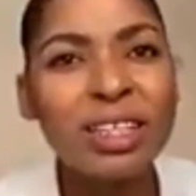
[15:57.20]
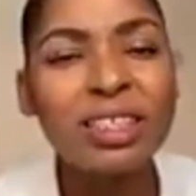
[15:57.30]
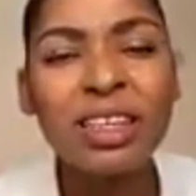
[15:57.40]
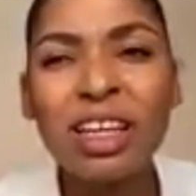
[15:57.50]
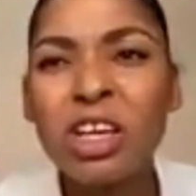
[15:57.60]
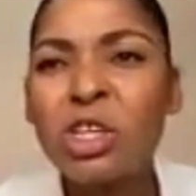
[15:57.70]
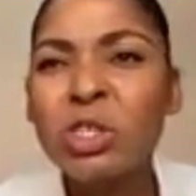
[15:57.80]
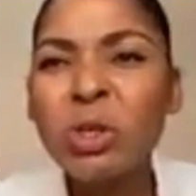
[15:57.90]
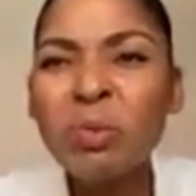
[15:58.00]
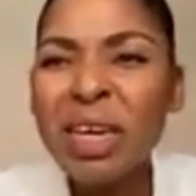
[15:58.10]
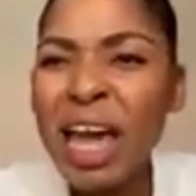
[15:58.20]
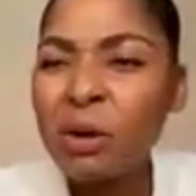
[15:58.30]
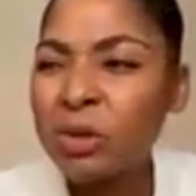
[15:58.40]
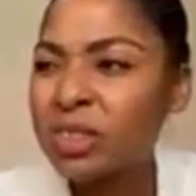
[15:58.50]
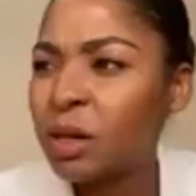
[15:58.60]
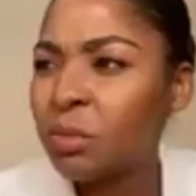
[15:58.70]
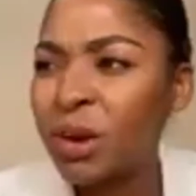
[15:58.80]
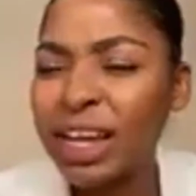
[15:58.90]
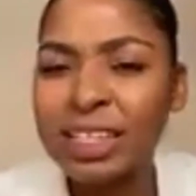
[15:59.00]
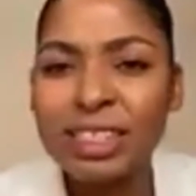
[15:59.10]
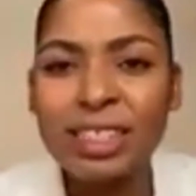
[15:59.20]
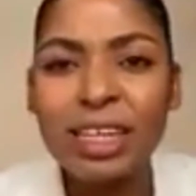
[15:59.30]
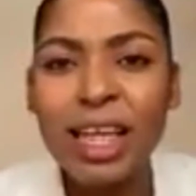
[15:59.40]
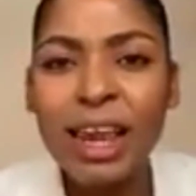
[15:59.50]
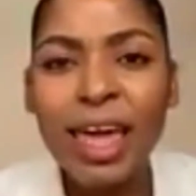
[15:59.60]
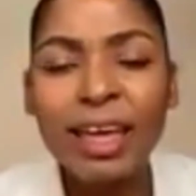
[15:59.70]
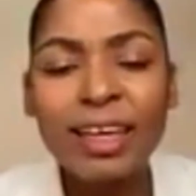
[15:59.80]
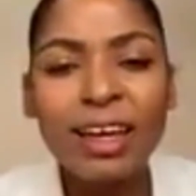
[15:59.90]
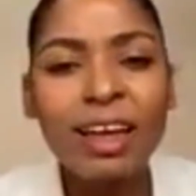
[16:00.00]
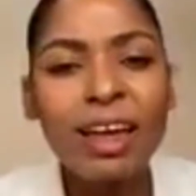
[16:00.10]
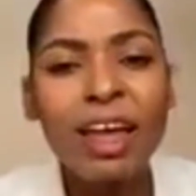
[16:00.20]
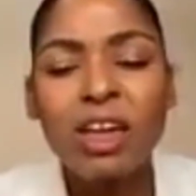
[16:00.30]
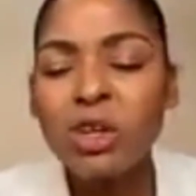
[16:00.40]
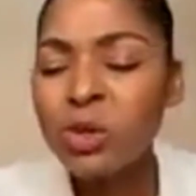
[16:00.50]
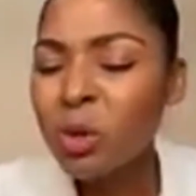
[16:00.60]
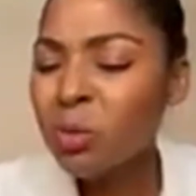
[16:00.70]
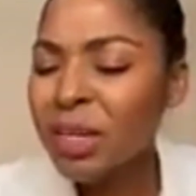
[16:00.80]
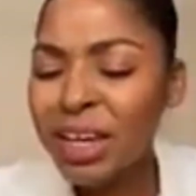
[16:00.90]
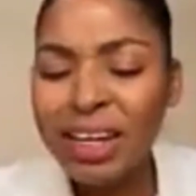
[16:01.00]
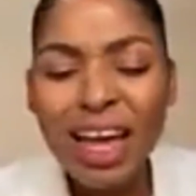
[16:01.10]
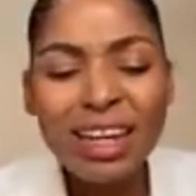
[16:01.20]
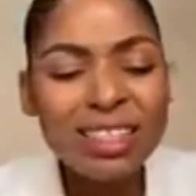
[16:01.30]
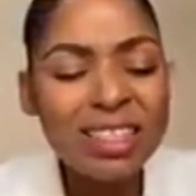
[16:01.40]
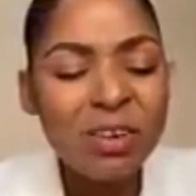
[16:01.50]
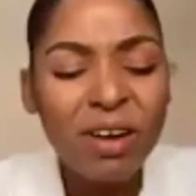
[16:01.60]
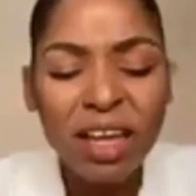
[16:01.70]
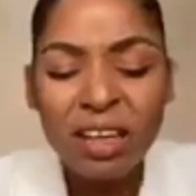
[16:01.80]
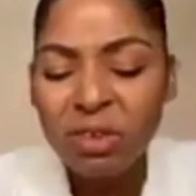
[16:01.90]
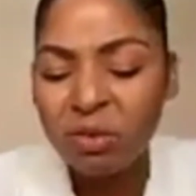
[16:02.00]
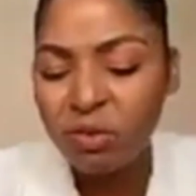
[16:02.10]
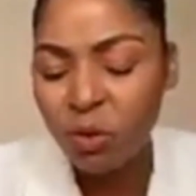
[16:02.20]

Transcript: What? So me, I was surprised. Like, me and Alice never